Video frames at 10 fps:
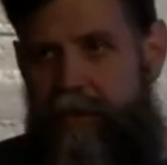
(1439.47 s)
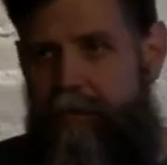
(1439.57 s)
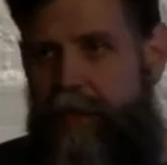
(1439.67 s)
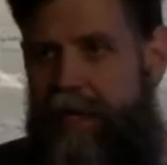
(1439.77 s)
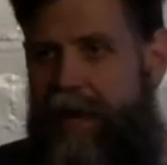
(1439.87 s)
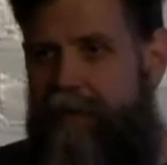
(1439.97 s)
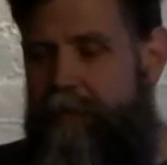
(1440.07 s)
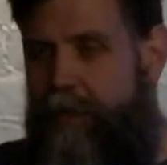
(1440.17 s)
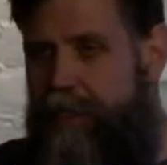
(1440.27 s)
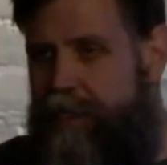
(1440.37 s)
3.5
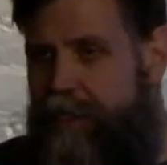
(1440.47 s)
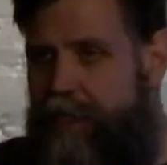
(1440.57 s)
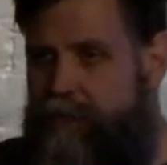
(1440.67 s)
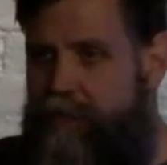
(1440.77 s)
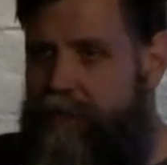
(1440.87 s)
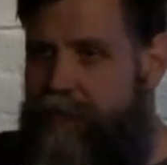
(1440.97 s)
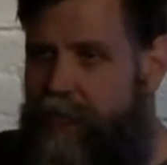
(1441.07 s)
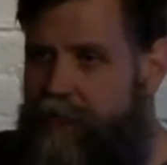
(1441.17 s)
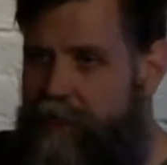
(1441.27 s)
million connections a day